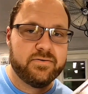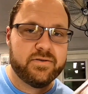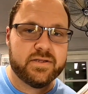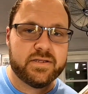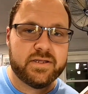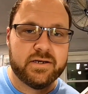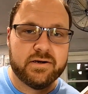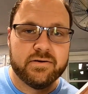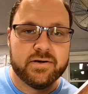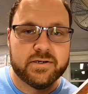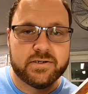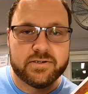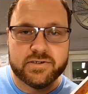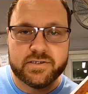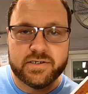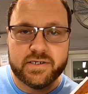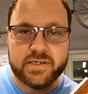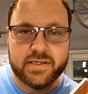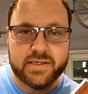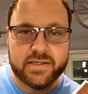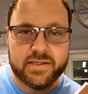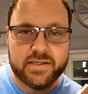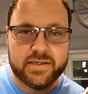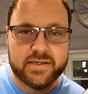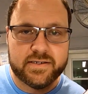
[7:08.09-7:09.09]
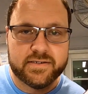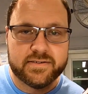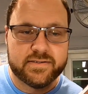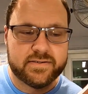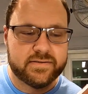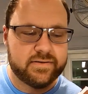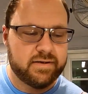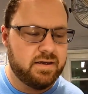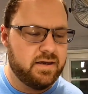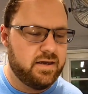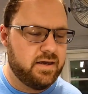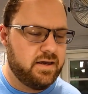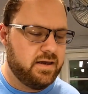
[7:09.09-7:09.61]
that they're interested in this
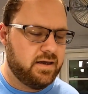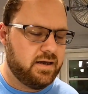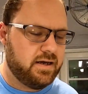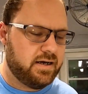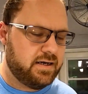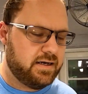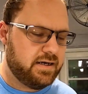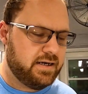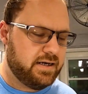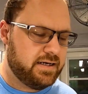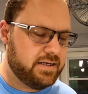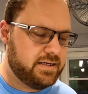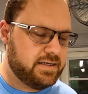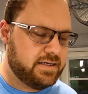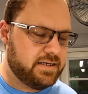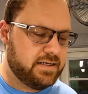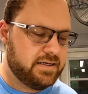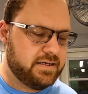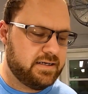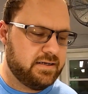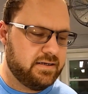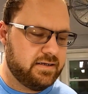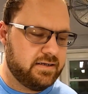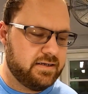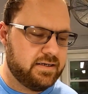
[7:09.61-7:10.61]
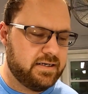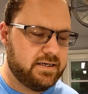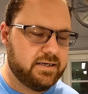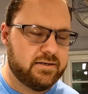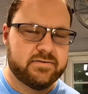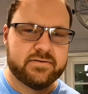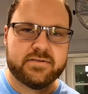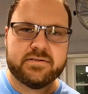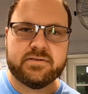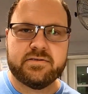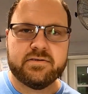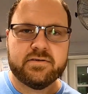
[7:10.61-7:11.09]
and can get